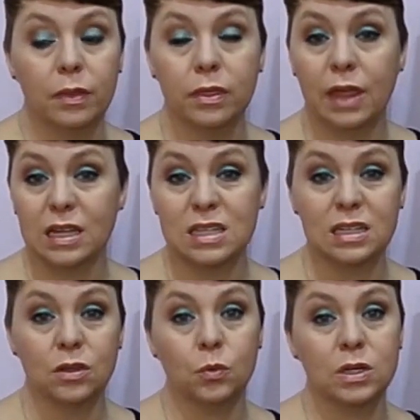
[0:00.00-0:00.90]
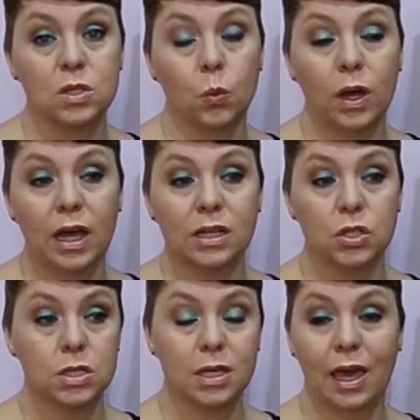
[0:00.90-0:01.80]
that's another reason why I
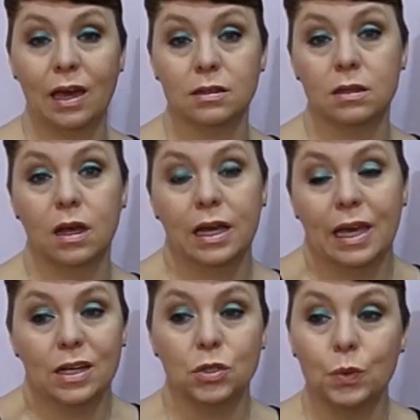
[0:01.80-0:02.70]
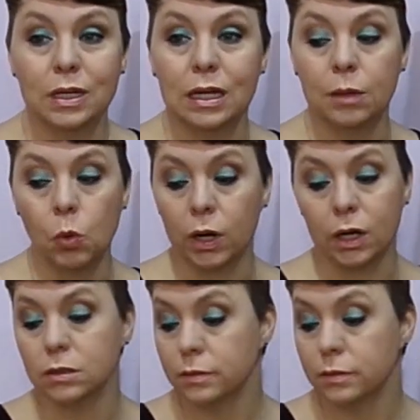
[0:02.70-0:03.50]
can't do it anymore.